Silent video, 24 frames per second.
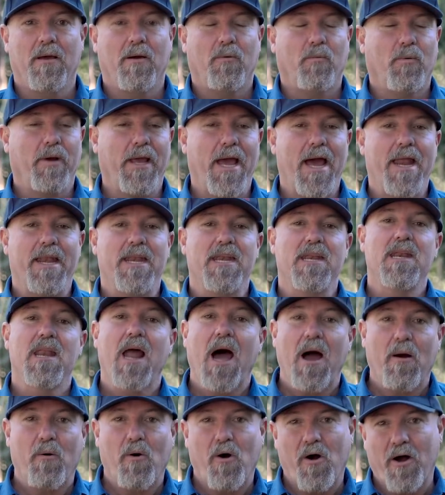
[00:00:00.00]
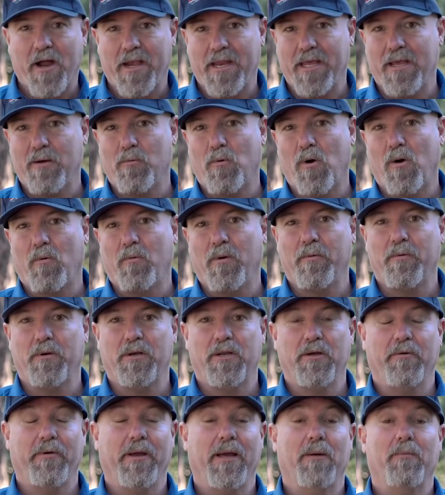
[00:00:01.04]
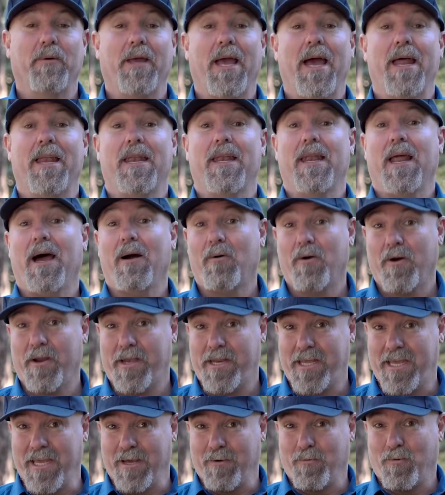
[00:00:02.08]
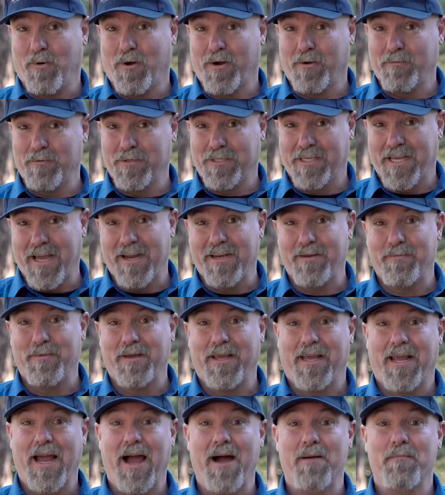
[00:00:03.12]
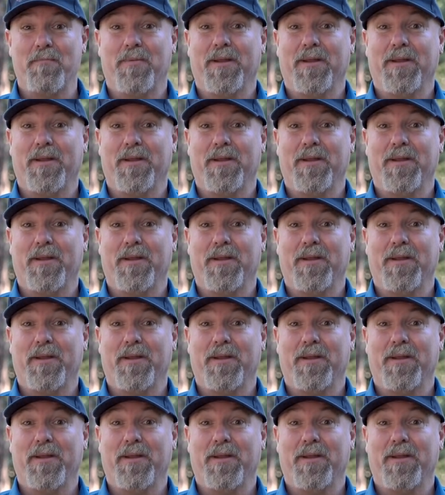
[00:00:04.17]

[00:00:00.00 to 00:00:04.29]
We had no idea what we were doing, and we had no idea what it was going to become.